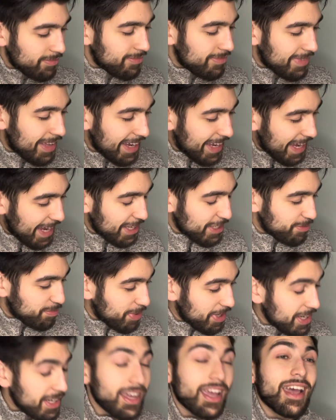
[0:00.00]
I can't
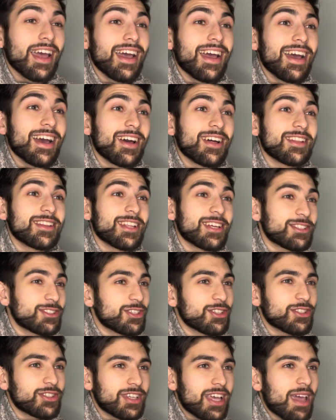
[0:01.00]
speak. Let's
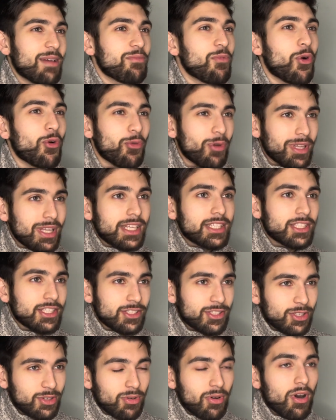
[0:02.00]
just say more
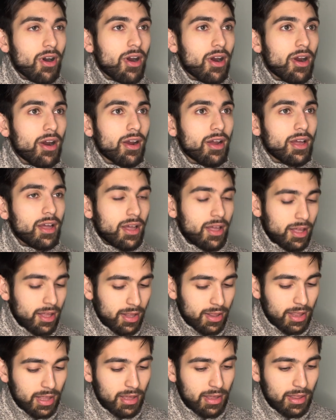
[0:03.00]
religious you are,
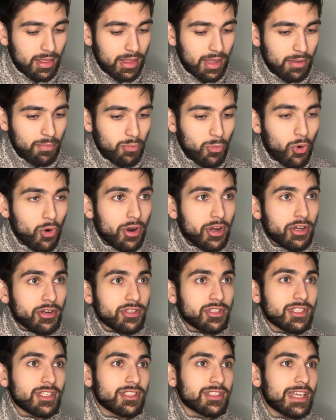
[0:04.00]
the more your
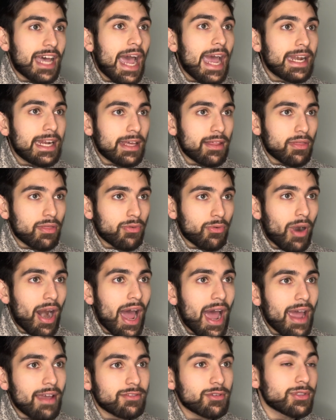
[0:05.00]
society
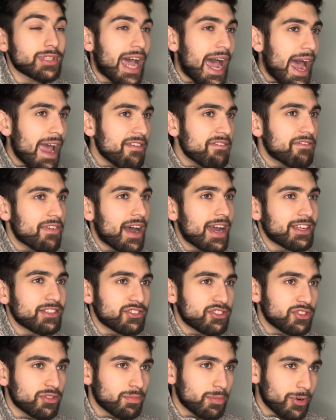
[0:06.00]
thrives, which I find
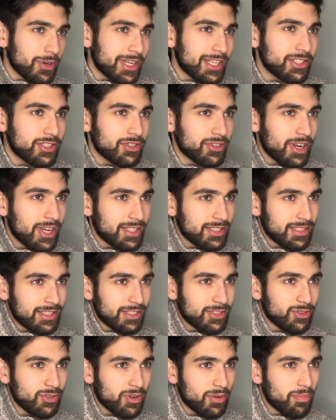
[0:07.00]
super
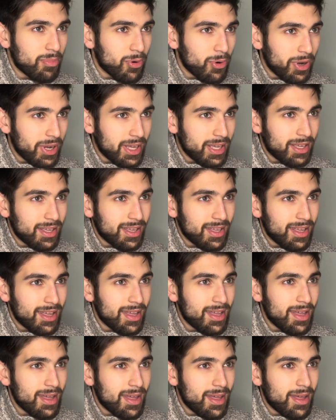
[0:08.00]
interesting to a point,
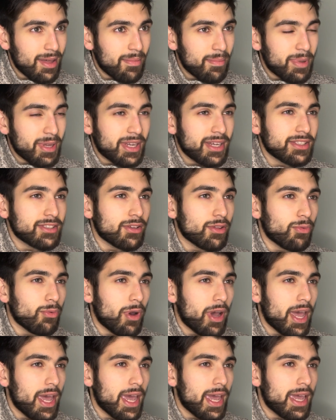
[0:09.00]
because of the
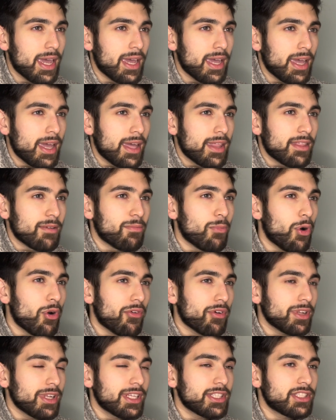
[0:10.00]
way the more
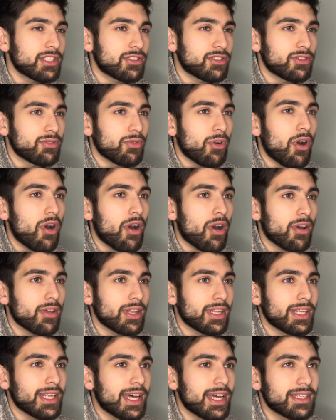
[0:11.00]
religious you are,
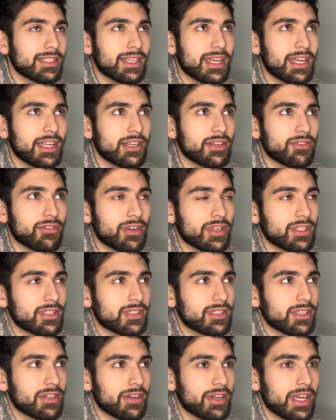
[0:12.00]
the less
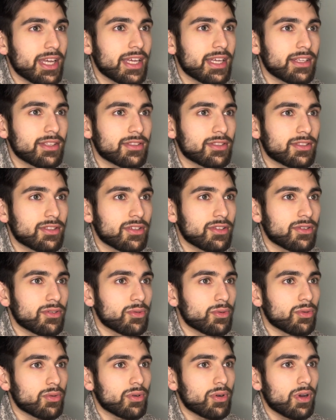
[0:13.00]
hindrance there is
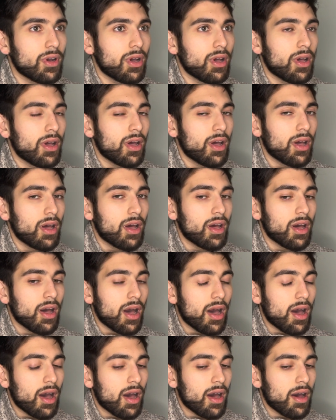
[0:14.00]
to,
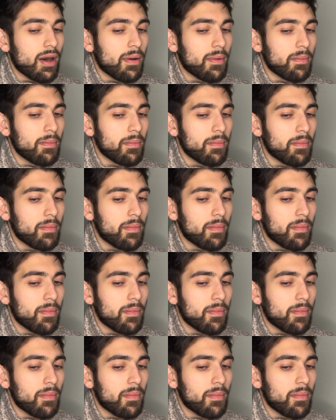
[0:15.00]
um,